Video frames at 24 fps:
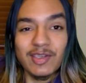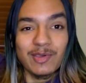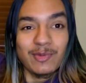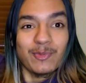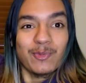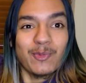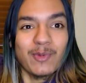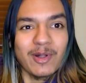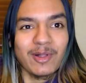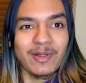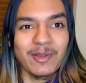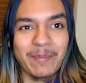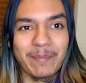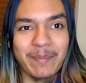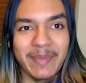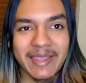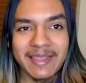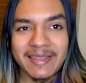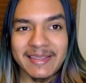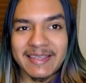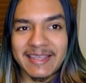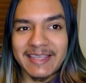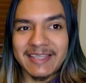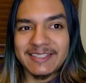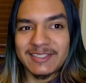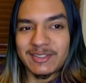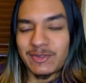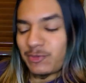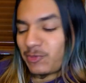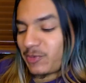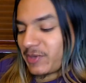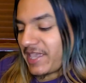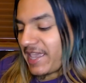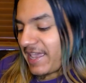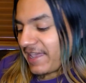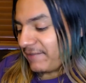Welcome back. So
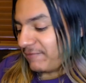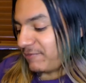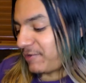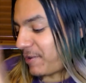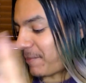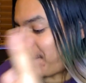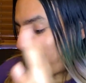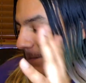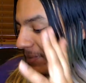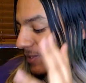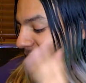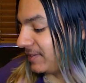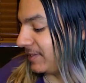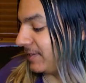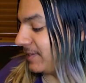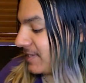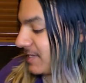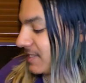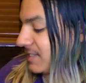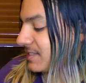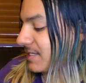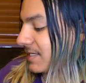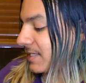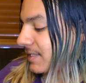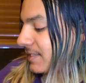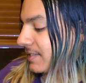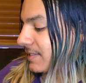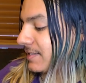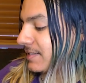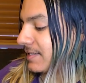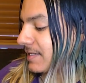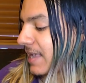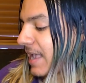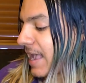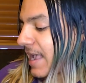we have completed